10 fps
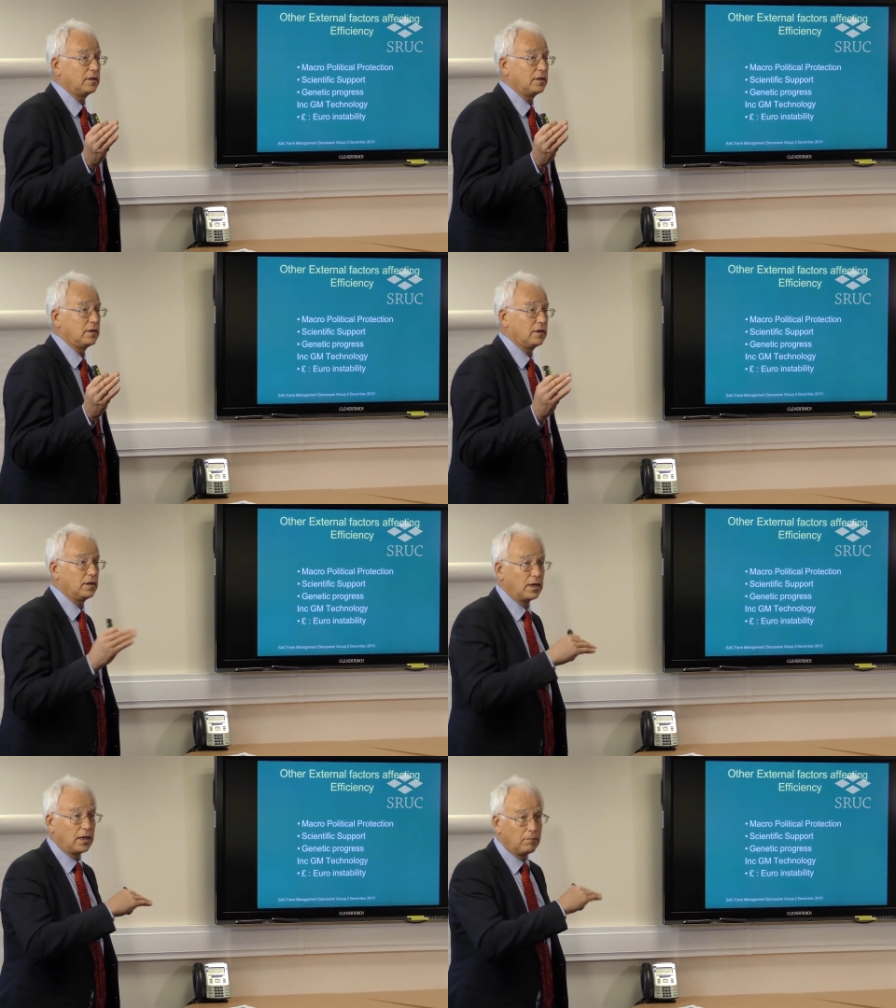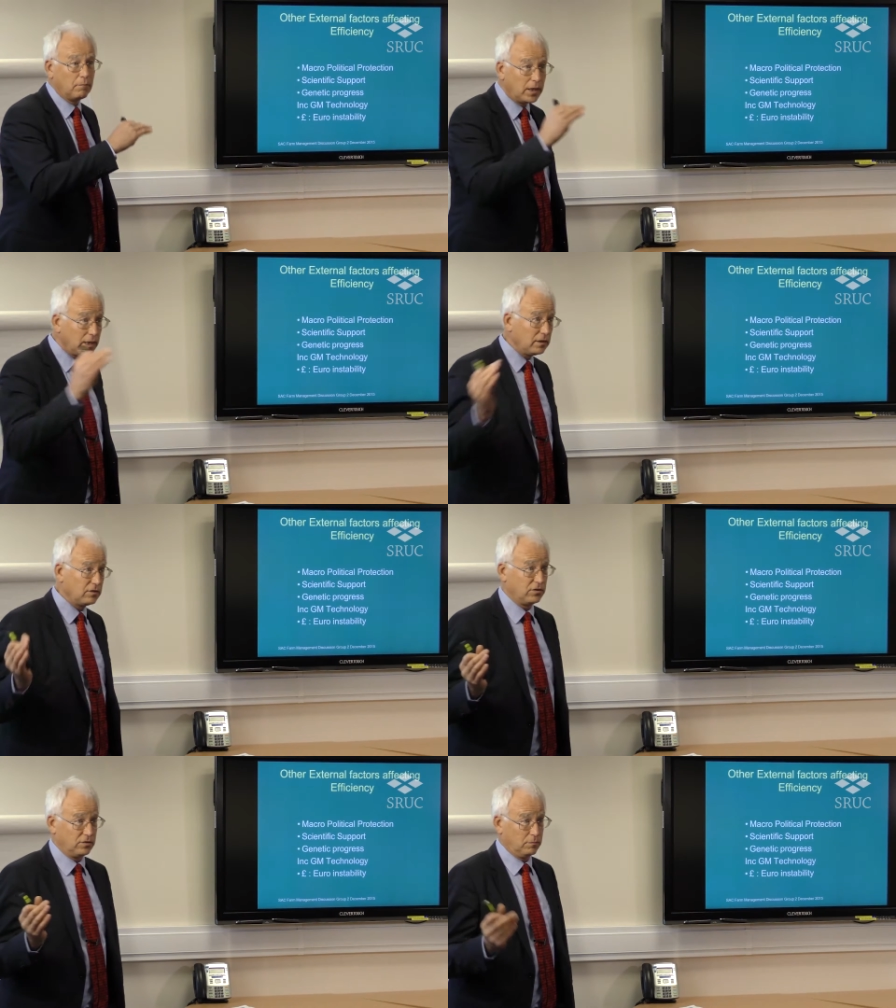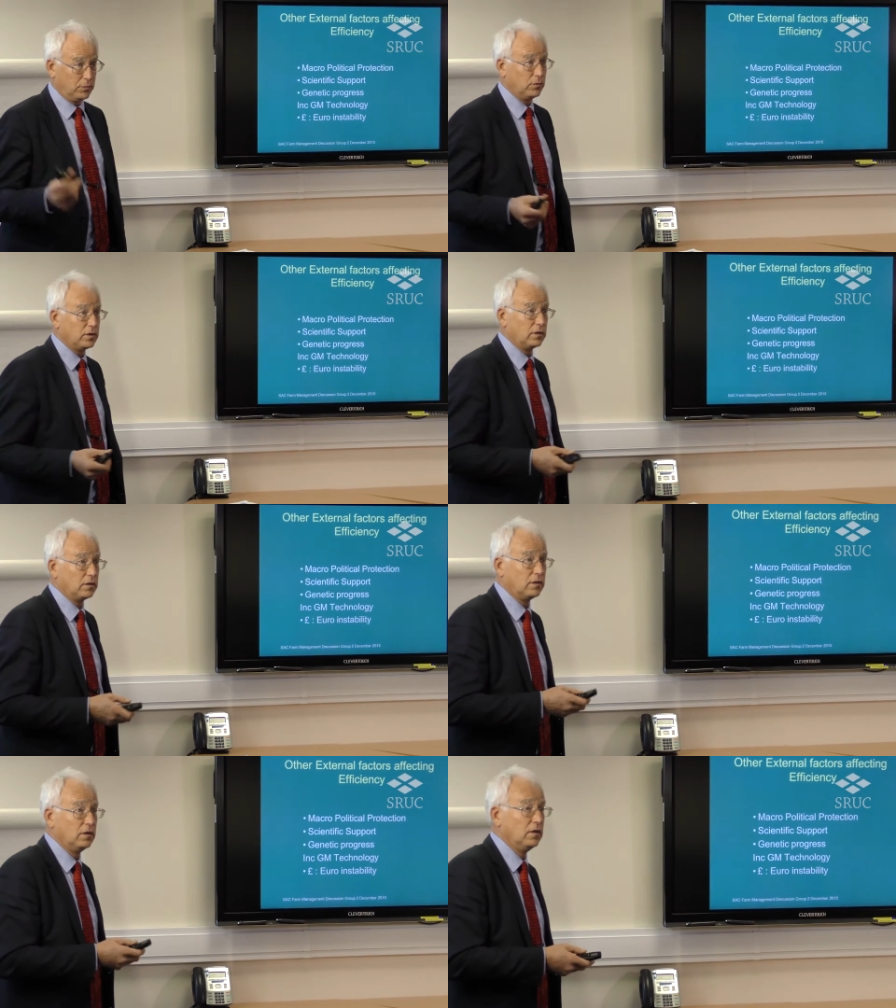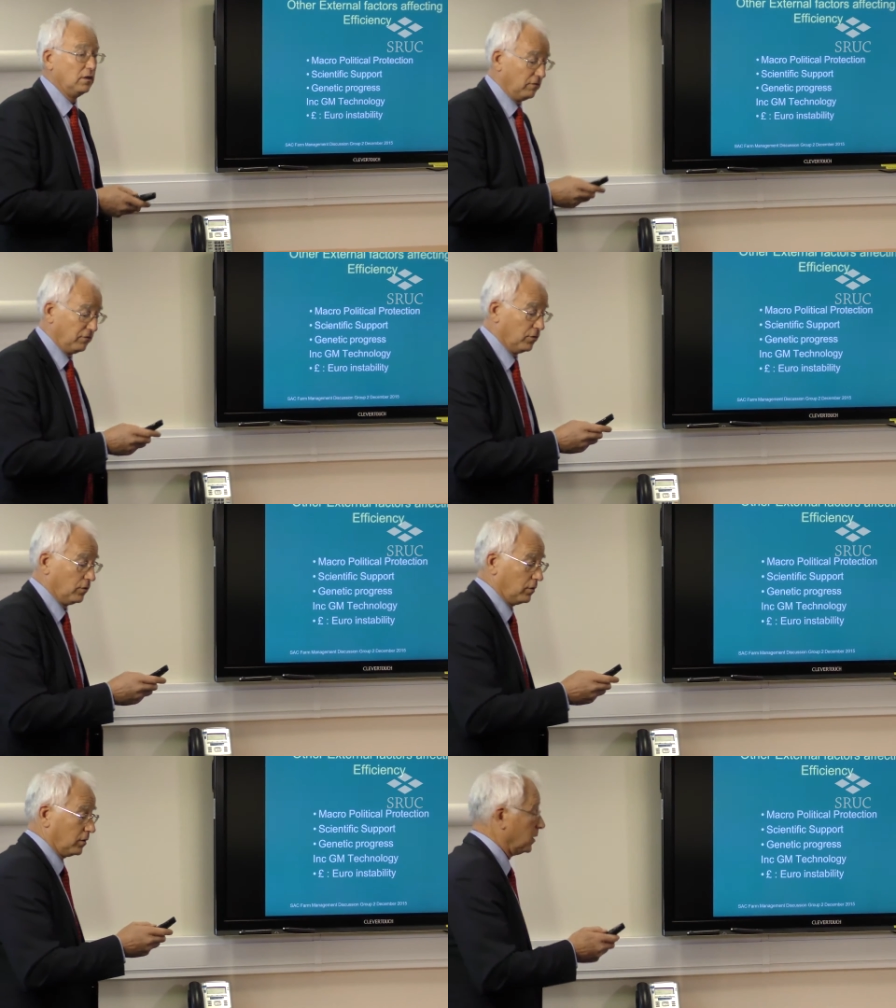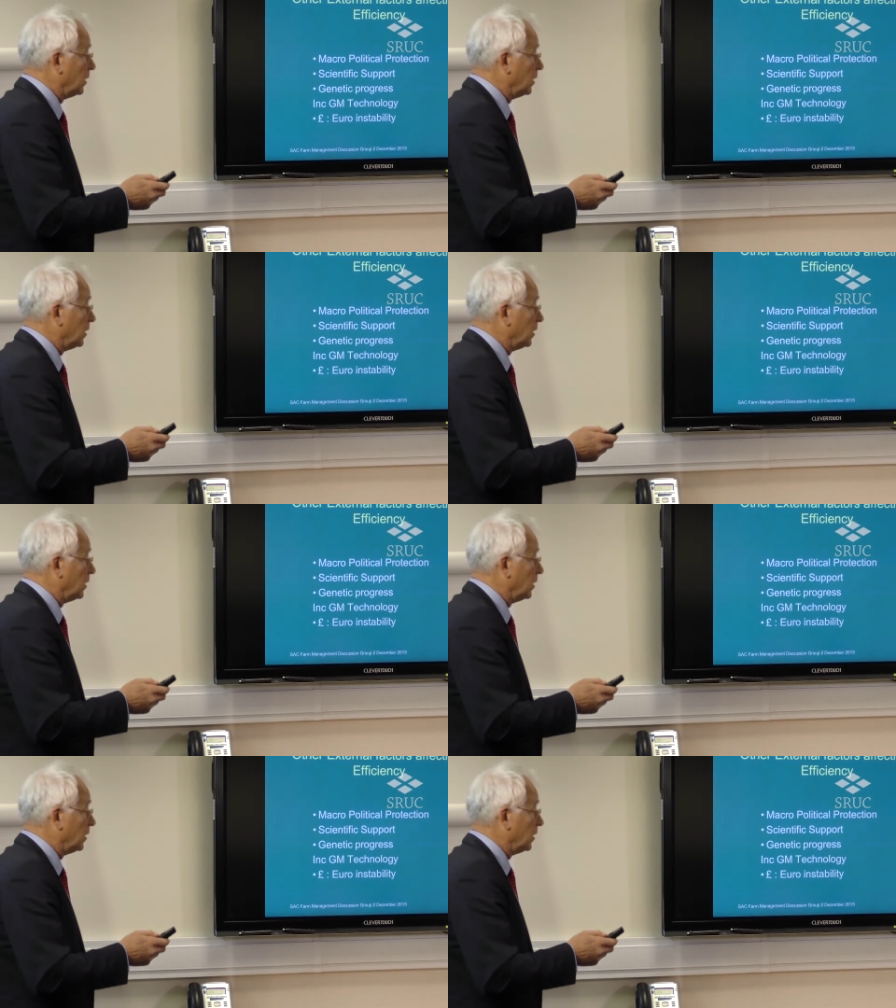Uh, my industry is important for